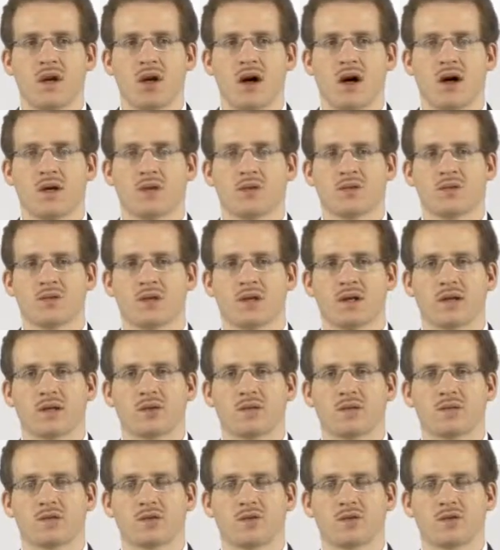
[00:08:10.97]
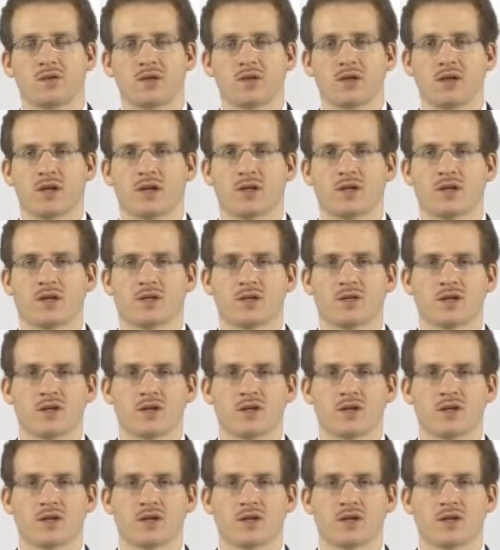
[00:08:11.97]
how you can do channel